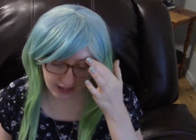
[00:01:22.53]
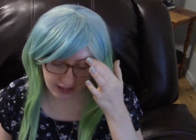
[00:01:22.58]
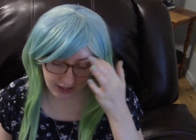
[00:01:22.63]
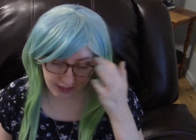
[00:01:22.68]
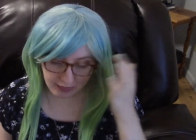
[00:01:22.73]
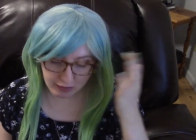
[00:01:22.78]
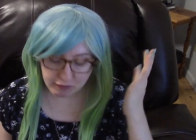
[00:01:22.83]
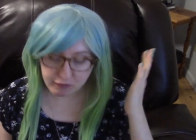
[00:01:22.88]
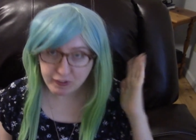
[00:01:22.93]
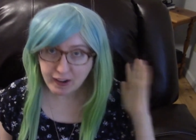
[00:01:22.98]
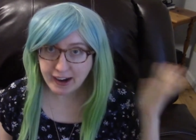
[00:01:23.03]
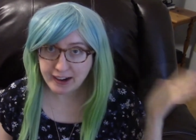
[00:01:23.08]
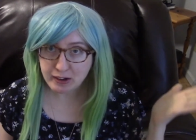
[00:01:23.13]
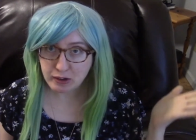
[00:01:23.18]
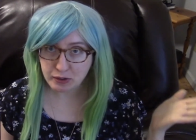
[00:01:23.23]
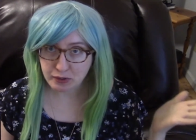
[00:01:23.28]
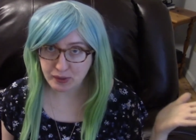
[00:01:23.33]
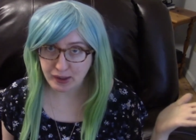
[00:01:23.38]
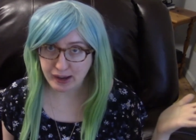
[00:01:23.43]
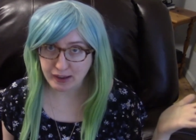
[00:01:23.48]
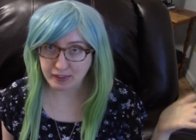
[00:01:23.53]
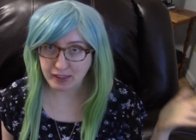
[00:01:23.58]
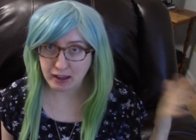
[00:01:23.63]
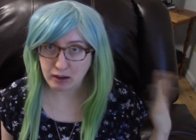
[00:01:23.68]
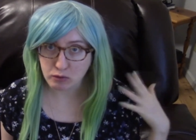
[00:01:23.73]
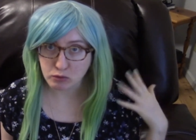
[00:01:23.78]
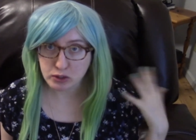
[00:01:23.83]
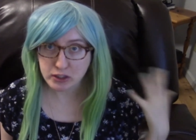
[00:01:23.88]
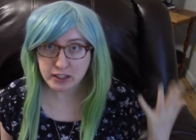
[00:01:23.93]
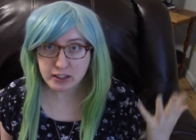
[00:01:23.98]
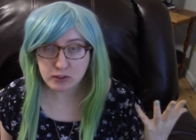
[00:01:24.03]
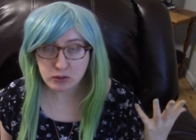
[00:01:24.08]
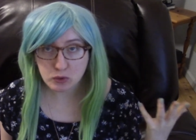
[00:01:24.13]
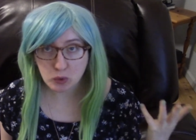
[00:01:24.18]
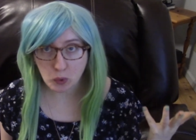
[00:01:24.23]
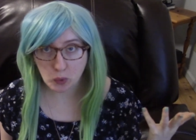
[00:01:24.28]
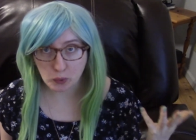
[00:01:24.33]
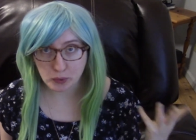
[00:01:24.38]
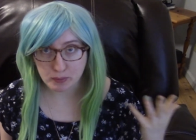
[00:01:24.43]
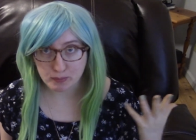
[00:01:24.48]
And the final thing that really
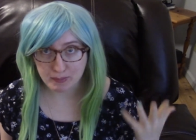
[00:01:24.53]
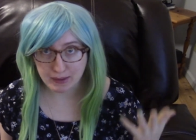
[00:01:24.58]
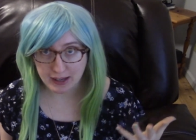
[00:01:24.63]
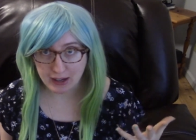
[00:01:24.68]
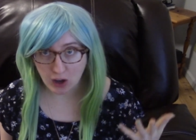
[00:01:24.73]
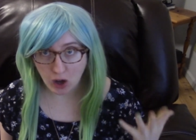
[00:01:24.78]
sold me